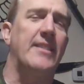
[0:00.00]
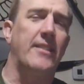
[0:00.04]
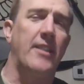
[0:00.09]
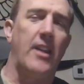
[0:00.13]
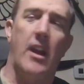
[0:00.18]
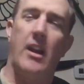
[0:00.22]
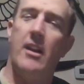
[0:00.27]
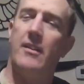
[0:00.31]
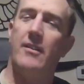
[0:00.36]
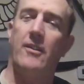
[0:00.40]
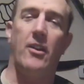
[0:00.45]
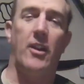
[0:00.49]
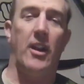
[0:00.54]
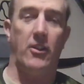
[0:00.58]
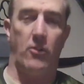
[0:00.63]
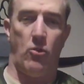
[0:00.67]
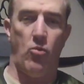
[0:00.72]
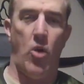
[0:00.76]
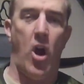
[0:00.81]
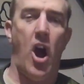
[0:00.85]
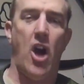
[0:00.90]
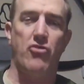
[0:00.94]
And they're like,
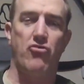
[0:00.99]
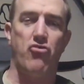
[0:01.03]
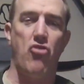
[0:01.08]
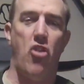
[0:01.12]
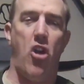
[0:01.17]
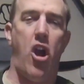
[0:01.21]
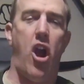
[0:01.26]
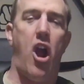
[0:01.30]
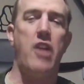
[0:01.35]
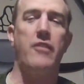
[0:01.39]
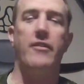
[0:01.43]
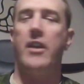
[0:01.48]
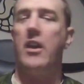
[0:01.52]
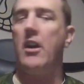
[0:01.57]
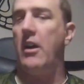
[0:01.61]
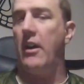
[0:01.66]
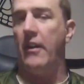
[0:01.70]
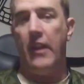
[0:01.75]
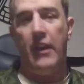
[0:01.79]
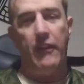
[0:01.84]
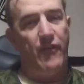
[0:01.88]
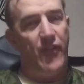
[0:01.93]
roger that.
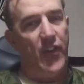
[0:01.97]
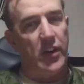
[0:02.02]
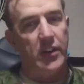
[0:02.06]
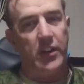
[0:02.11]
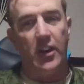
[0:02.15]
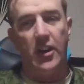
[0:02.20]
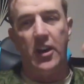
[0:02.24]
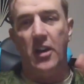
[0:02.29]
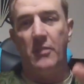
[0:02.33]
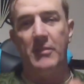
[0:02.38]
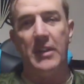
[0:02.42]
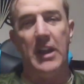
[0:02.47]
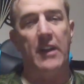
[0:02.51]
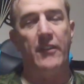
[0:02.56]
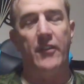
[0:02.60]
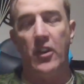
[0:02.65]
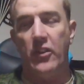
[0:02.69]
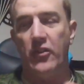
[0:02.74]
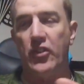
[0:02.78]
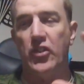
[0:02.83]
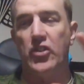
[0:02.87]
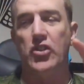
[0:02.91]
And they fucking come down
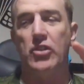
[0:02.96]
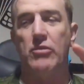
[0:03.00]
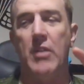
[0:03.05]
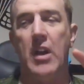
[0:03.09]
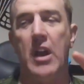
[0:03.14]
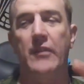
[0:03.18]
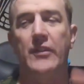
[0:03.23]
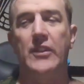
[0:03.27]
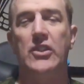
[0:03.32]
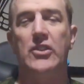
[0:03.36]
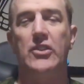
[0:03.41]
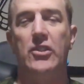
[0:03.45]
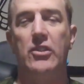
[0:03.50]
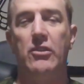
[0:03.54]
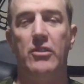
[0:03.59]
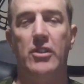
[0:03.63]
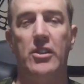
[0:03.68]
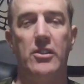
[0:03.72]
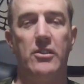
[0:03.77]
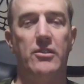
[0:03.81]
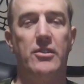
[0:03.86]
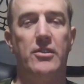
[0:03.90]
there and they surround these two
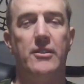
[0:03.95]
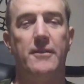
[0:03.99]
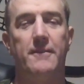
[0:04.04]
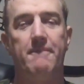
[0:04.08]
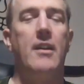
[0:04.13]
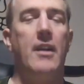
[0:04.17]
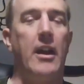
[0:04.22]
dudes.